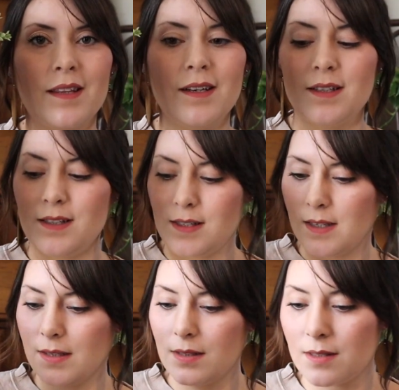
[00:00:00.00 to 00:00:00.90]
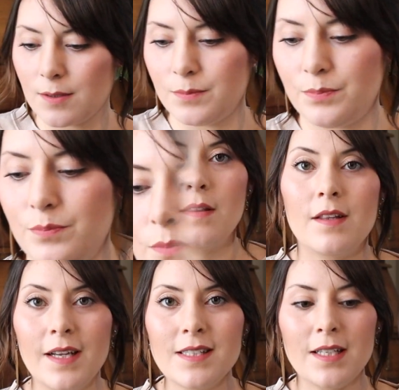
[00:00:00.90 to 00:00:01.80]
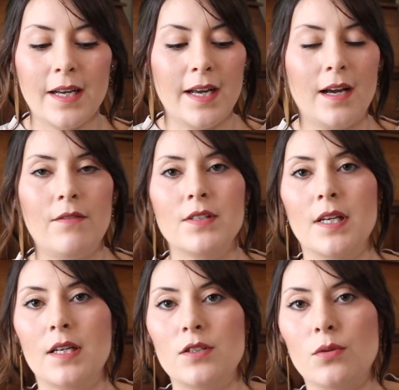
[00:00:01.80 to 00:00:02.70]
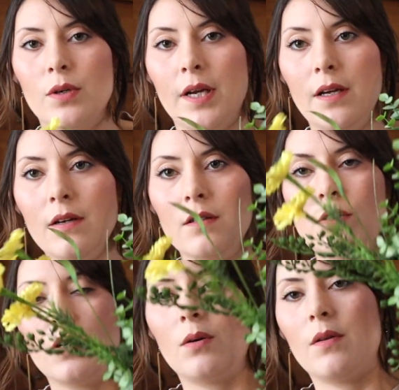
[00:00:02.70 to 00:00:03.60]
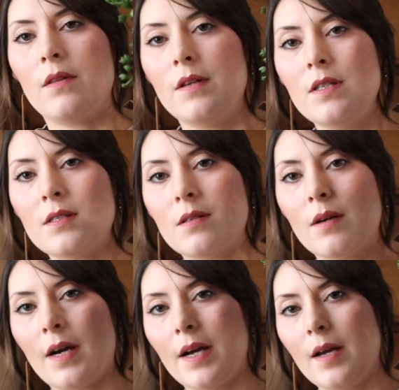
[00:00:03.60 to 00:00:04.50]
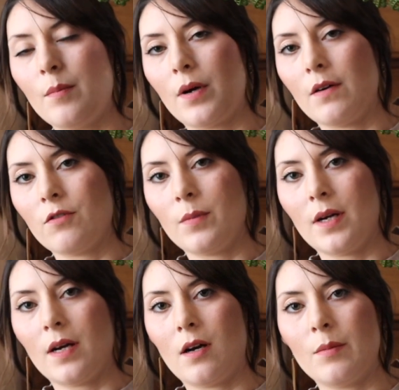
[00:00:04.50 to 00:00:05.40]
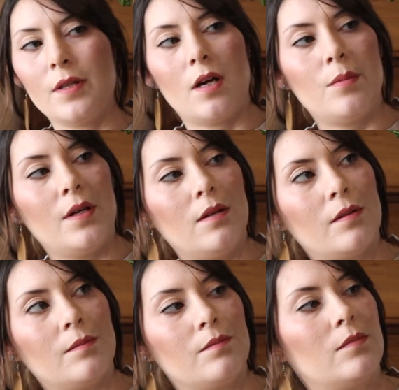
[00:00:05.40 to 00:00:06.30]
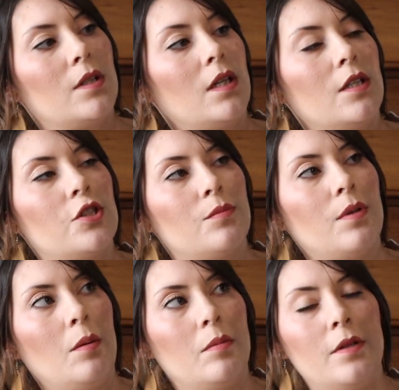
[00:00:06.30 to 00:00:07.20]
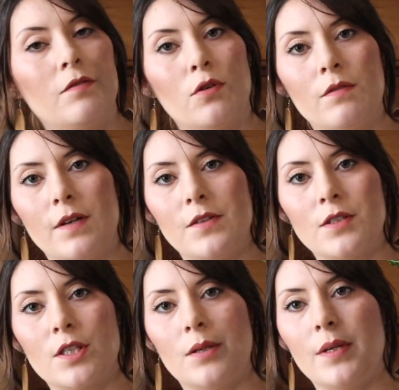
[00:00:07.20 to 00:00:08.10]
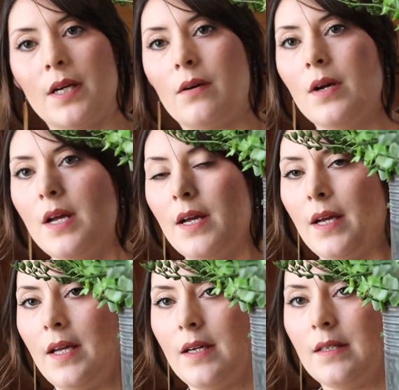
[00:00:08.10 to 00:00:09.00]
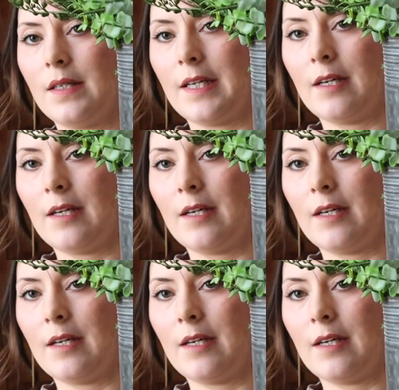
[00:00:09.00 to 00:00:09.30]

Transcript: there is this. The next thing I have is like a door hanger. So this I bought from a Hobby Lobby, gosh, probably 4 or 5 years ago now. And